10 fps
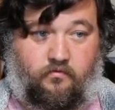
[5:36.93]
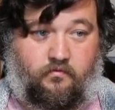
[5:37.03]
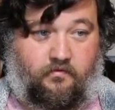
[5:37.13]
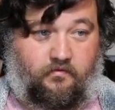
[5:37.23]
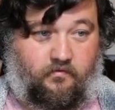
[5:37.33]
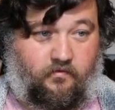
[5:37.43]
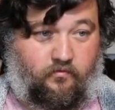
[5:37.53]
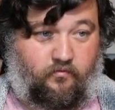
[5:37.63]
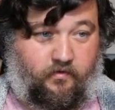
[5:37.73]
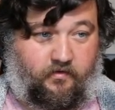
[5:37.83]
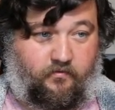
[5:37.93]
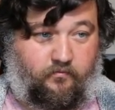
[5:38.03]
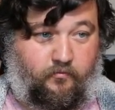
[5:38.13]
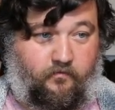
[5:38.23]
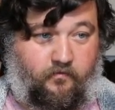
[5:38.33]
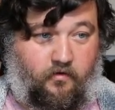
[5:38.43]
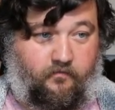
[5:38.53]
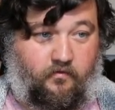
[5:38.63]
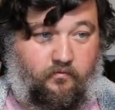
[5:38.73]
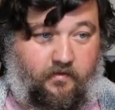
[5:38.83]
It's too quick. So we'll move it
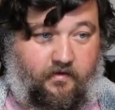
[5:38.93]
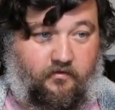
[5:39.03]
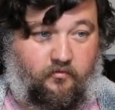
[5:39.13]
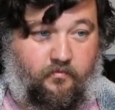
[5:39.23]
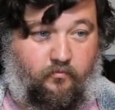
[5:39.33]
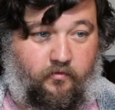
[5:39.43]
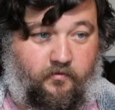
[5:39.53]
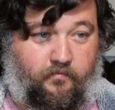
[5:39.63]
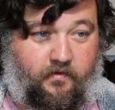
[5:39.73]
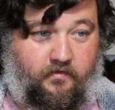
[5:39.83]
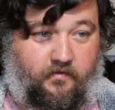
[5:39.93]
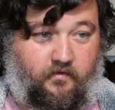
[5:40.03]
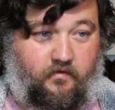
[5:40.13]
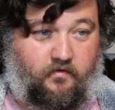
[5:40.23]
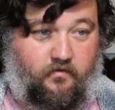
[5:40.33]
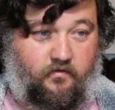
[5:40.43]
over. We'll add a little bit more space here.